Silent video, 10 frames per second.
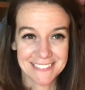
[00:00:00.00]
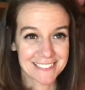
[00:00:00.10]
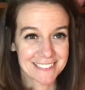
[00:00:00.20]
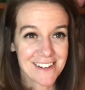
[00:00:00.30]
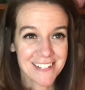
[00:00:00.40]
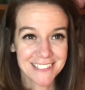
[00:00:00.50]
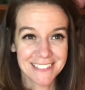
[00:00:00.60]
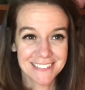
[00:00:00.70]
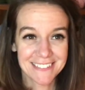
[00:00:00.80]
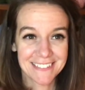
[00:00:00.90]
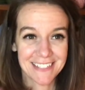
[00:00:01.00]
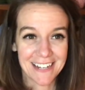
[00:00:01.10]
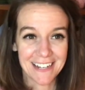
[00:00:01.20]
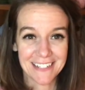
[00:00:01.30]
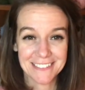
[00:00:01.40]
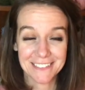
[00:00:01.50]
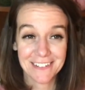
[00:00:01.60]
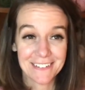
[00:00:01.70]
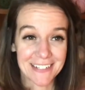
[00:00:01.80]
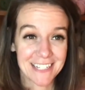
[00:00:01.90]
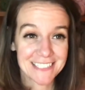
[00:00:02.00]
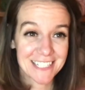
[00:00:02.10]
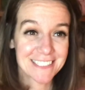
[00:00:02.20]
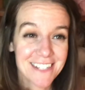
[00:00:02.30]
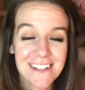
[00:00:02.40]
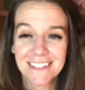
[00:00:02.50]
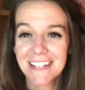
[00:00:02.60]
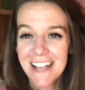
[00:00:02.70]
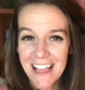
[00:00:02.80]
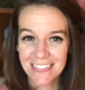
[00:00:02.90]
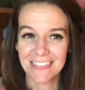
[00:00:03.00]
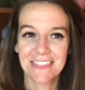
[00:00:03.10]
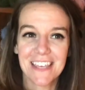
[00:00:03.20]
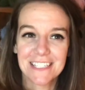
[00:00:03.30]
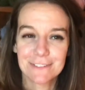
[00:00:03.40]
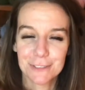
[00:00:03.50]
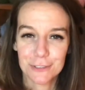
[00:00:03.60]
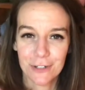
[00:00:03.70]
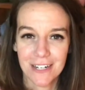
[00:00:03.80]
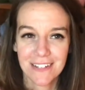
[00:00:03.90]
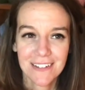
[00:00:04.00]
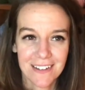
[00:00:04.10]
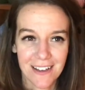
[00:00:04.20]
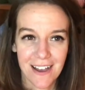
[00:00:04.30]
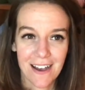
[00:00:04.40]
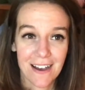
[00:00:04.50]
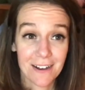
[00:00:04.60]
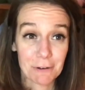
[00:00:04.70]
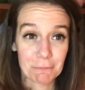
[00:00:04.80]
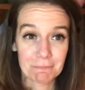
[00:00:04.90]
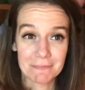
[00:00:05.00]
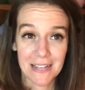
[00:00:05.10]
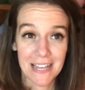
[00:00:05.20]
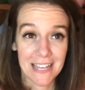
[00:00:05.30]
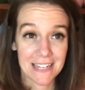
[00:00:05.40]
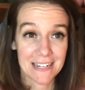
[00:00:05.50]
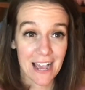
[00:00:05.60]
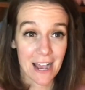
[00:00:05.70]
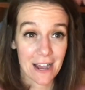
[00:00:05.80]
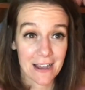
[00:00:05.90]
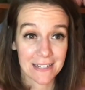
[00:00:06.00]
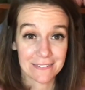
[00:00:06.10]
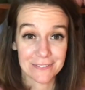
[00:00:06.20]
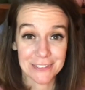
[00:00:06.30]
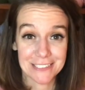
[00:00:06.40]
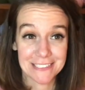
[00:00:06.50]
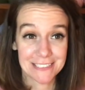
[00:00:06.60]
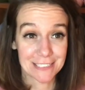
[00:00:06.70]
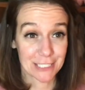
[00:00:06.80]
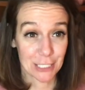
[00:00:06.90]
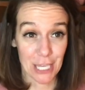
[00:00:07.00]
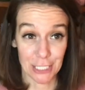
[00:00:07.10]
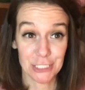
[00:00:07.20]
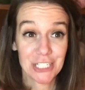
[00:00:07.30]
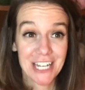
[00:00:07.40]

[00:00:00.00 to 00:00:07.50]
That's all. So I guess that's all. Thanks for joining. And I will catch you